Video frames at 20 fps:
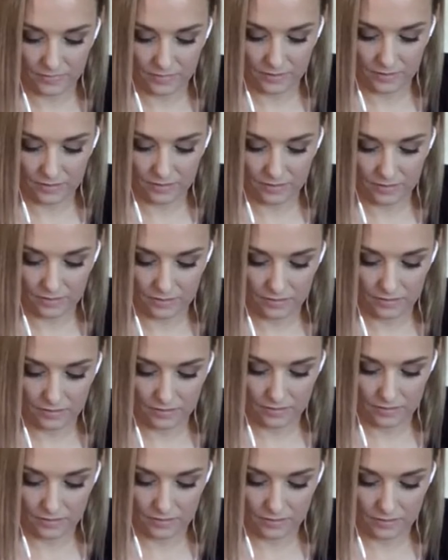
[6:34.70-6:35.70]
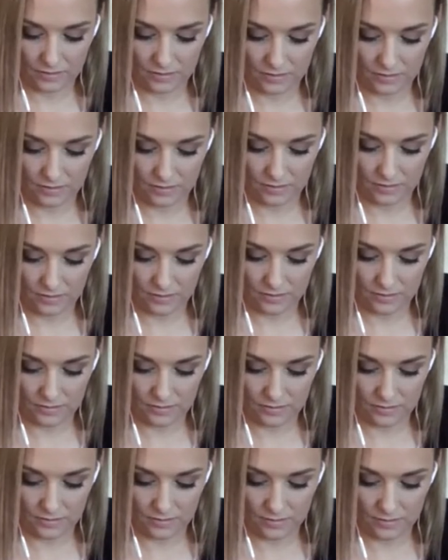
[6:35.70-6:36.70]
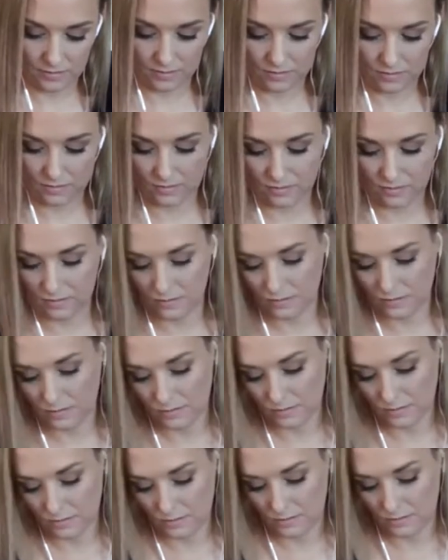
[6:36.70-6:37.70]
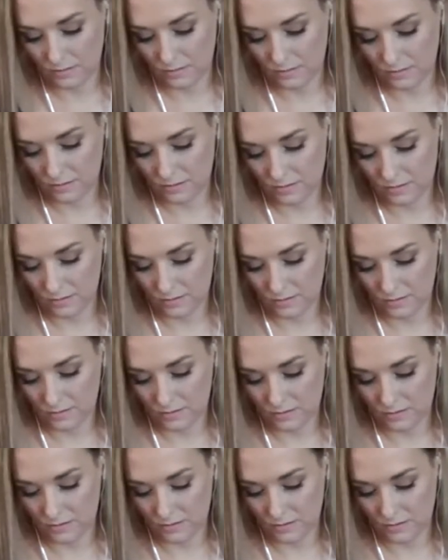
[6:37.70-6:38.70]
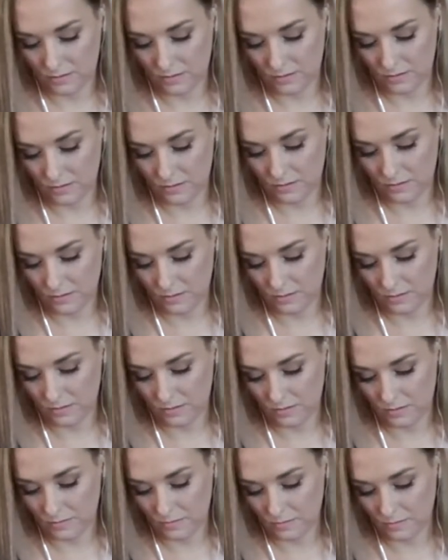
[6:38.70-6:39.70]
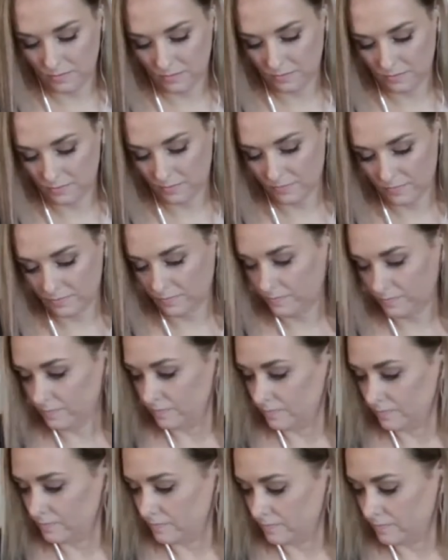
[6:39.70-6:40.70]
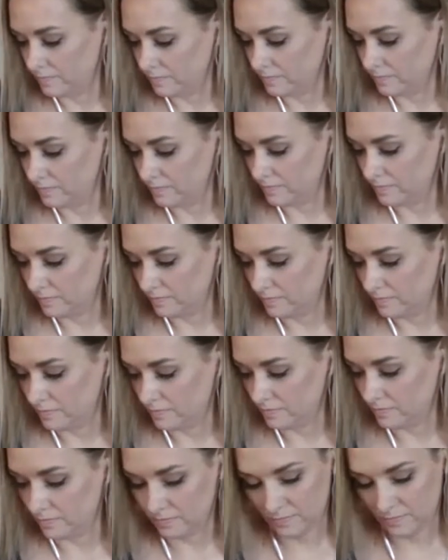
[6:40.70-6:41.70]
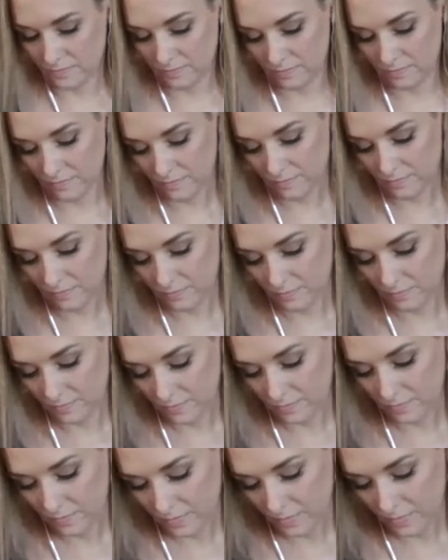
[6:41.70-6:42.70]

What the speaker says: (silent)